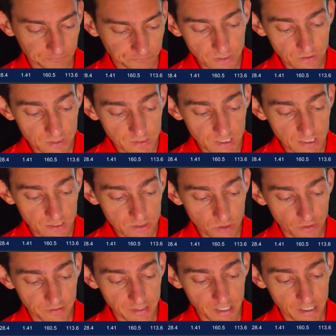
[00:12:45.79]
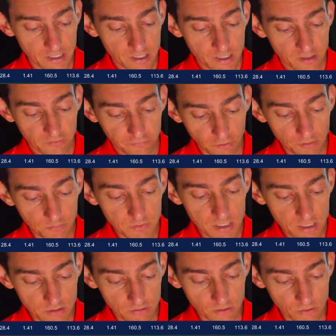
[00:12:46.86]
So the 6th shot there from the
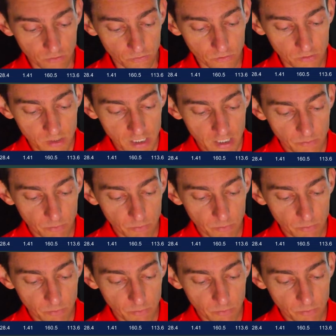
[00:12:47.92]
Uneekor,